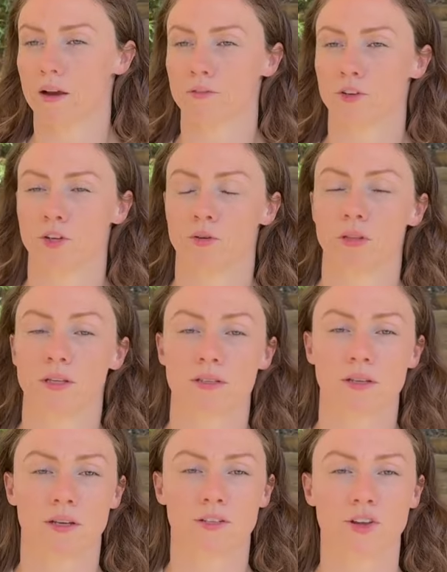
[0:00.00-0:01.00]
after you
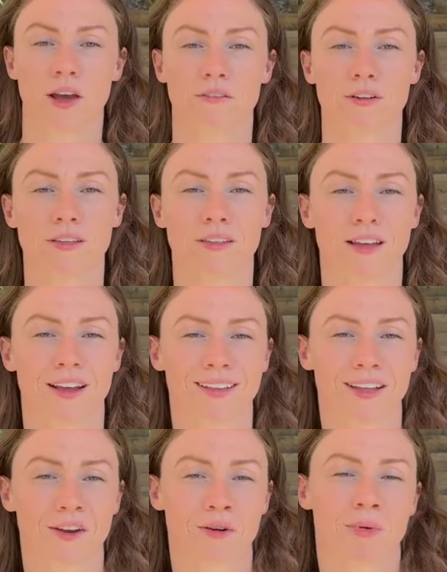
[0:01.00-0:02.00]
listen to everything
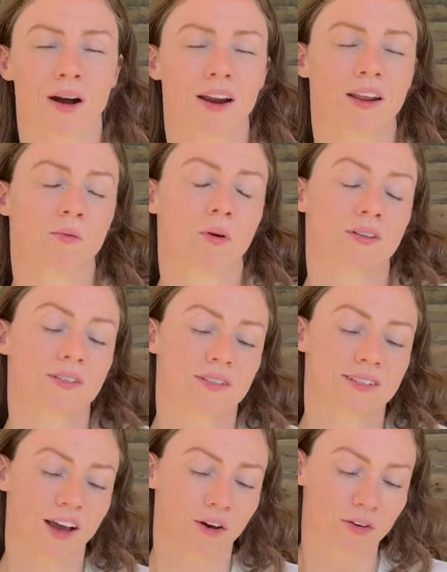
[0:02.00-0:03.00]
that your body wants to
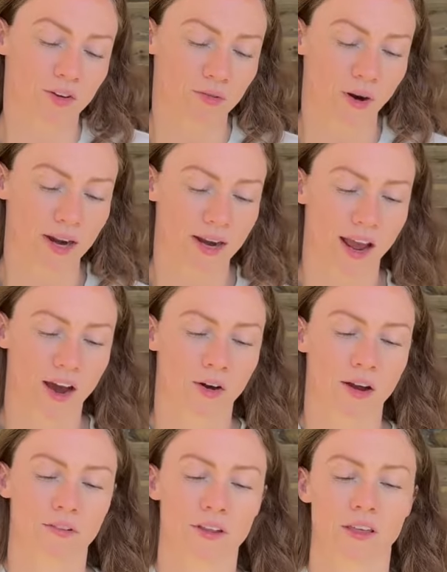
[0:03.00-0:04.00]
tell you right now,
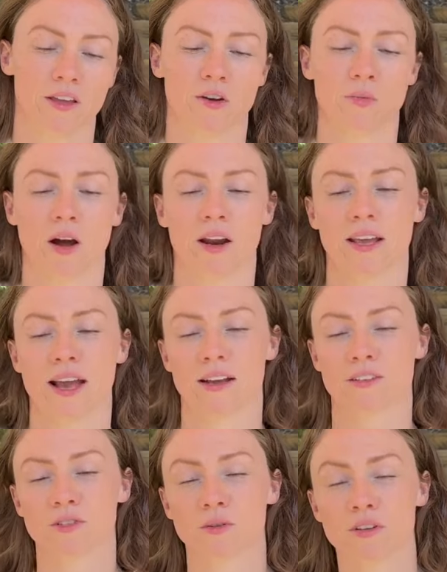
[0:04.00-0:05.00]
everything your body
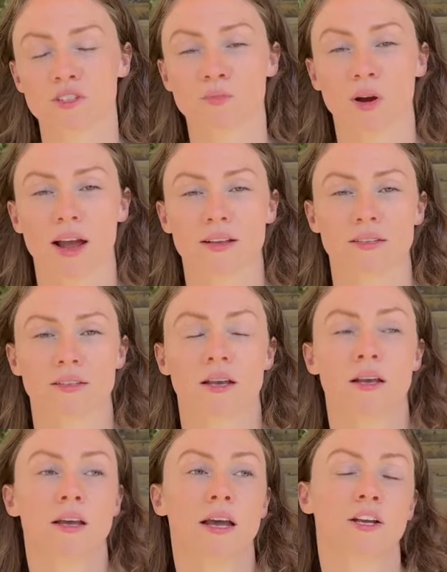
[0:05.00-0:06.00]
has to express
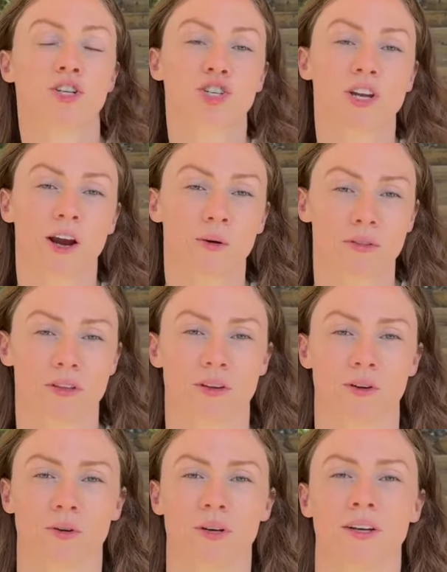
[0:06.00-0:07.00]
and share with
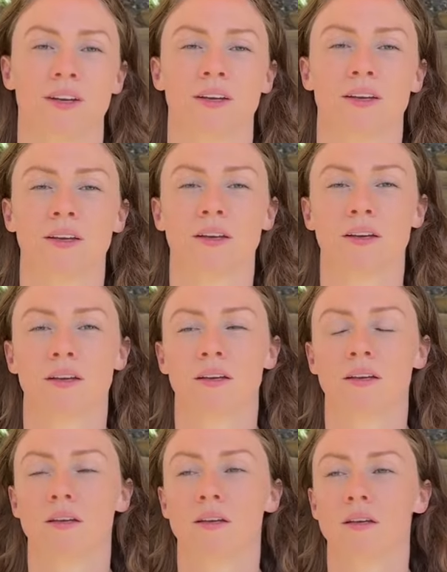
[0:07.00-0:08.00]
you,
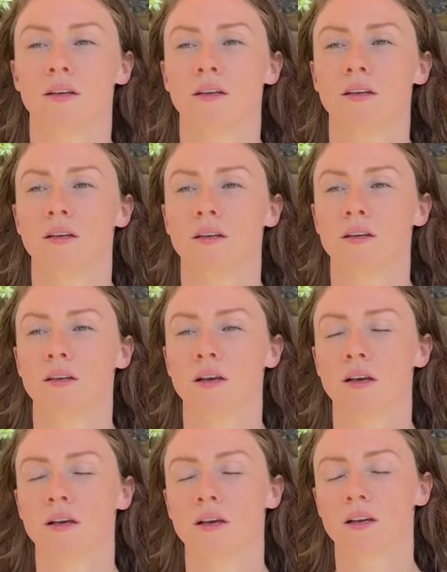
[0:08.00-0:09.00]
you
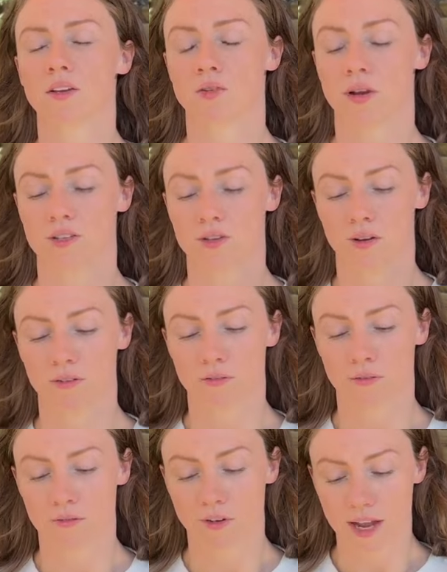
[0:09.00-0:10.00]
get to
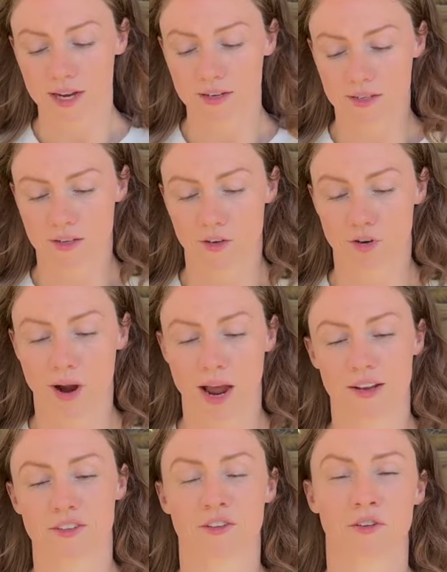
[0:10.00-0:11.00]
invite
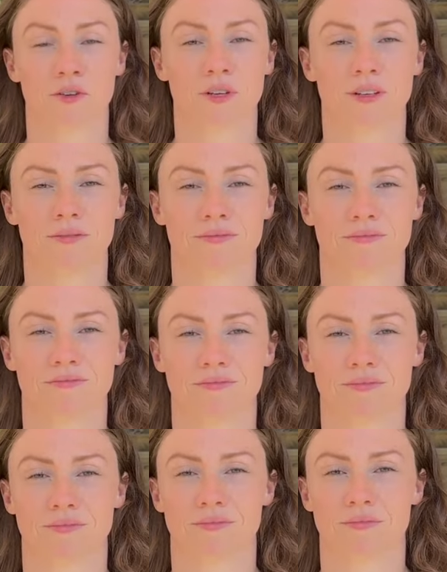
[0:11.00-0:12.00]
gratitude
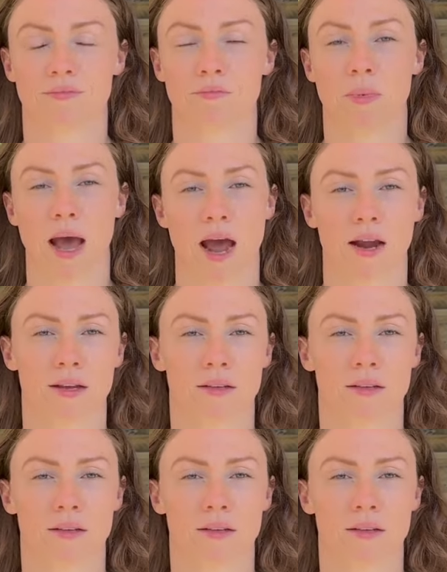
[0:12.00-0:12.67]
back